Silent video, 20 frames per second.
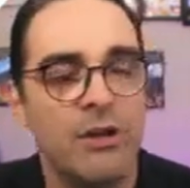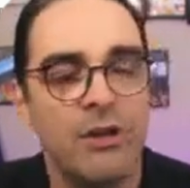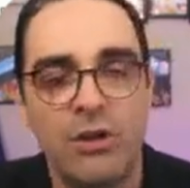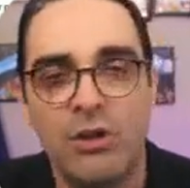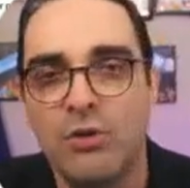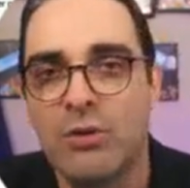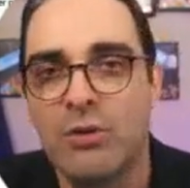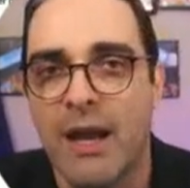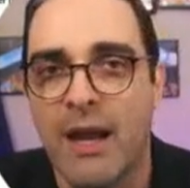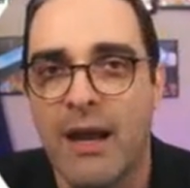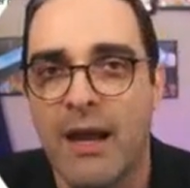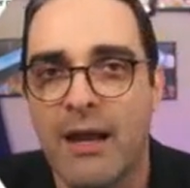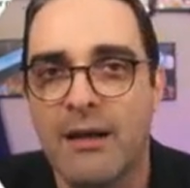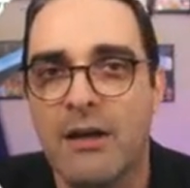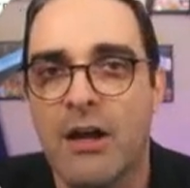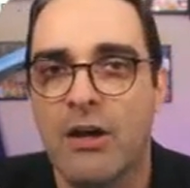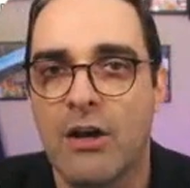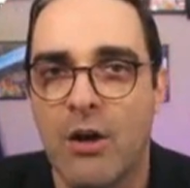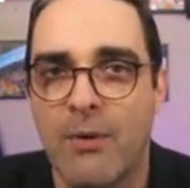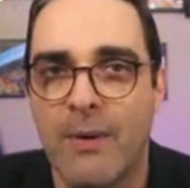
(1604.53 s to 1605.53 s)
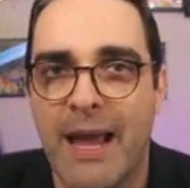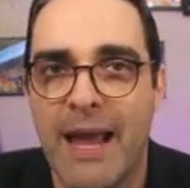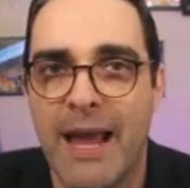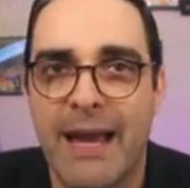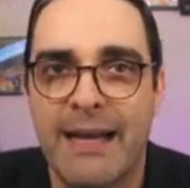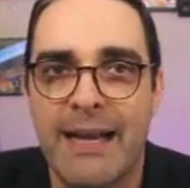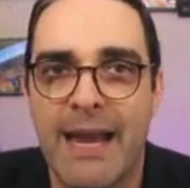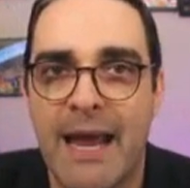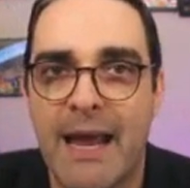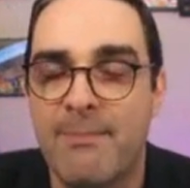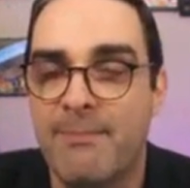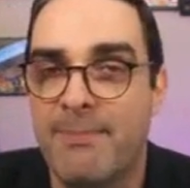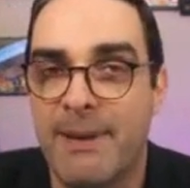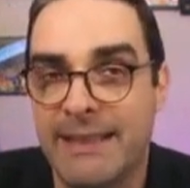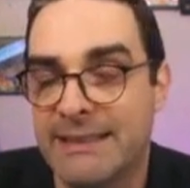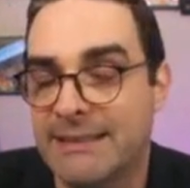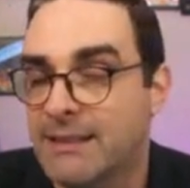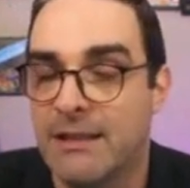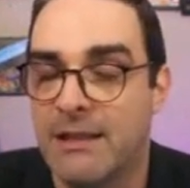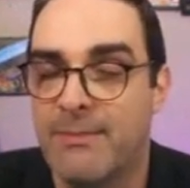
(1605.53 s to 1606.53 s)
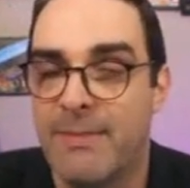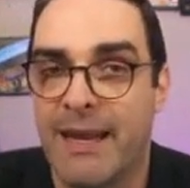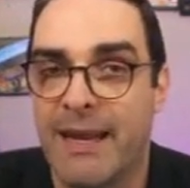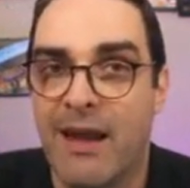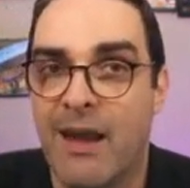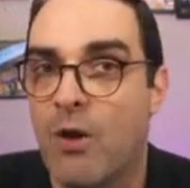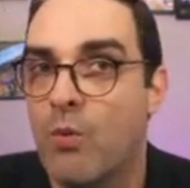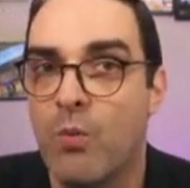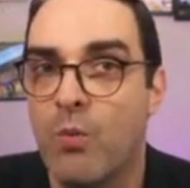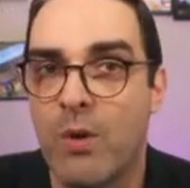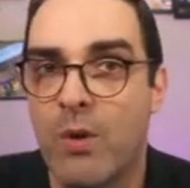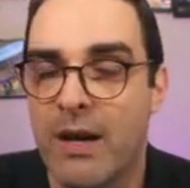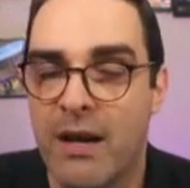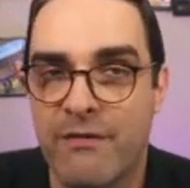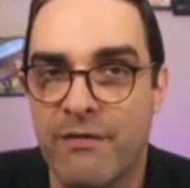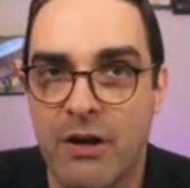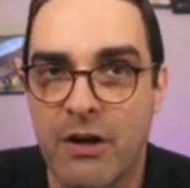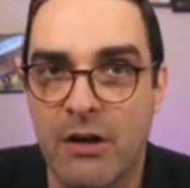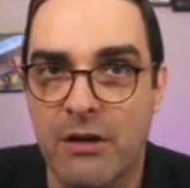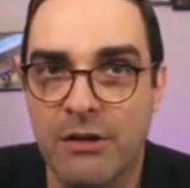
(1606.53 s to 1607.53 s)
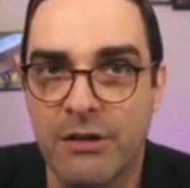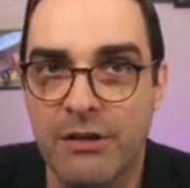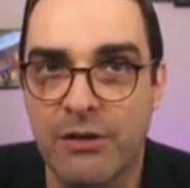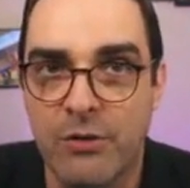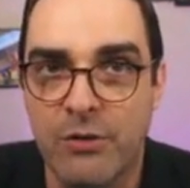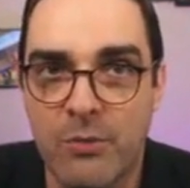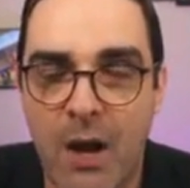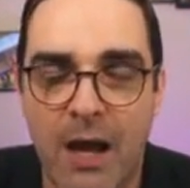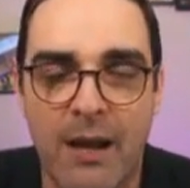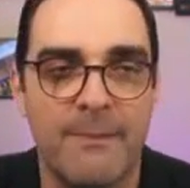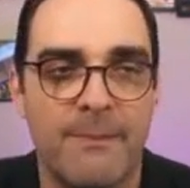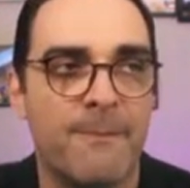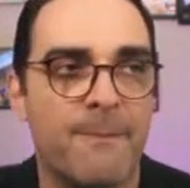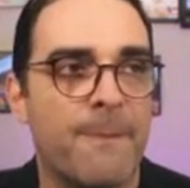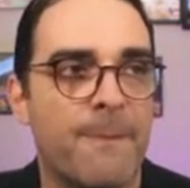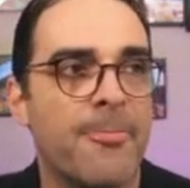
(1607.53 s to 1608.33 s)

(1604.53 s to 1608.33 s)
you can go ahead and basically make it whatever color you want.